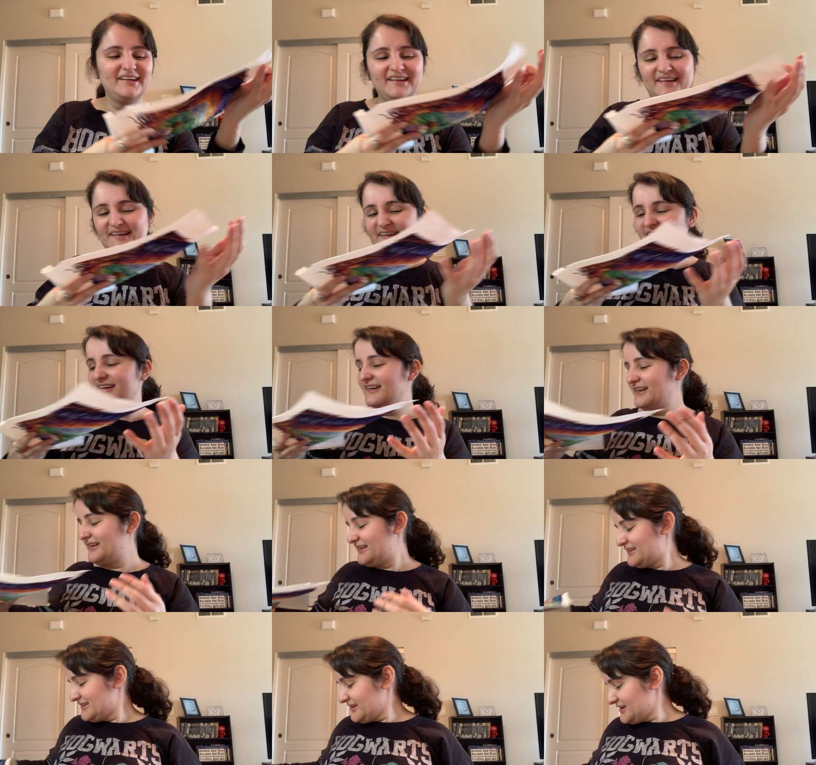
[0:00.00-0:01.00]

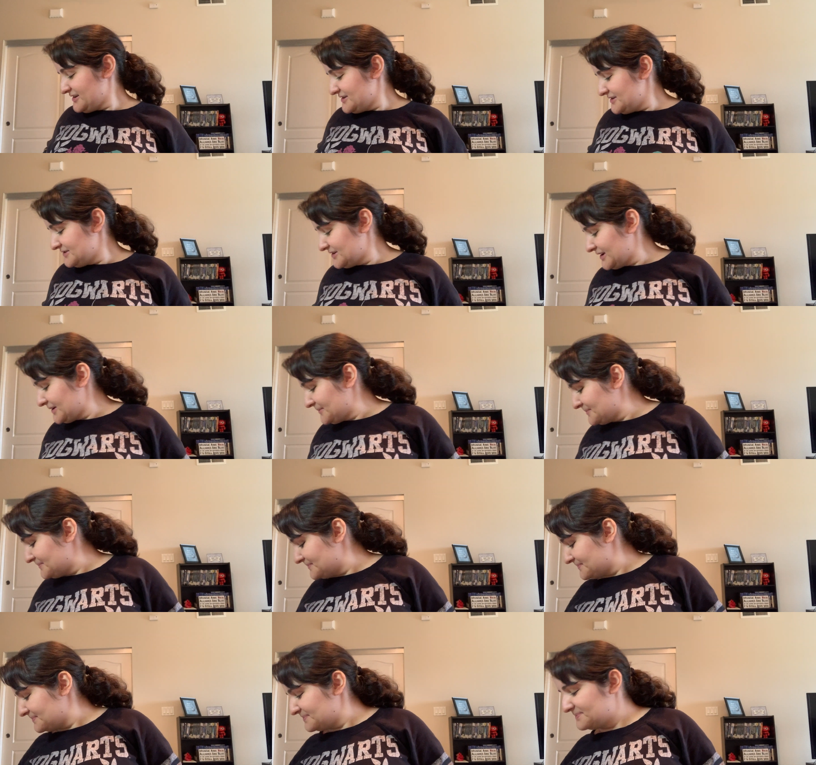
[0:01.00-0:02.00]

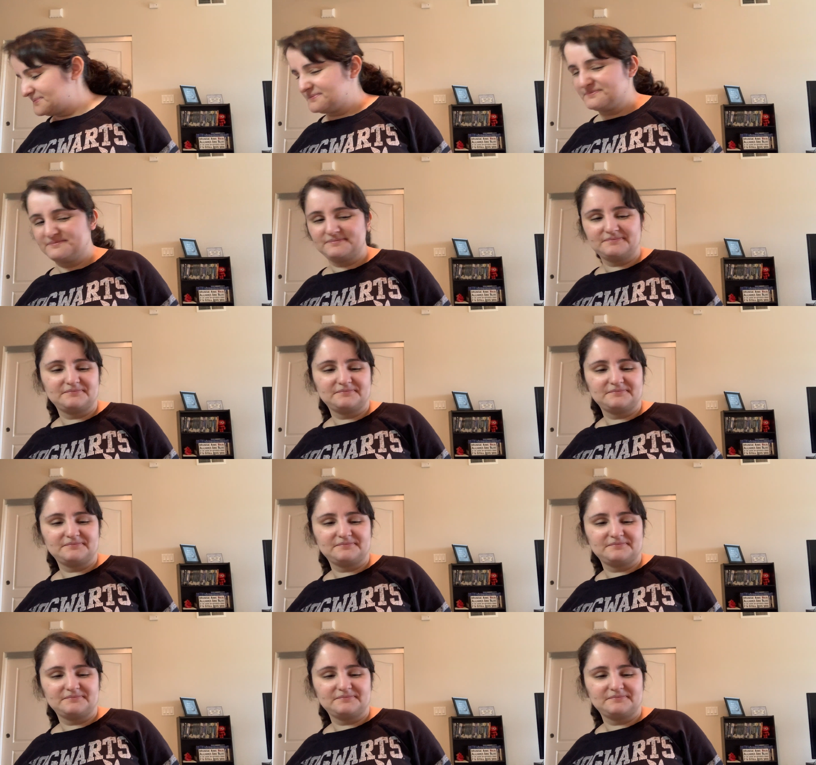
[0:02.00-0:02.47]
Nobody speaks.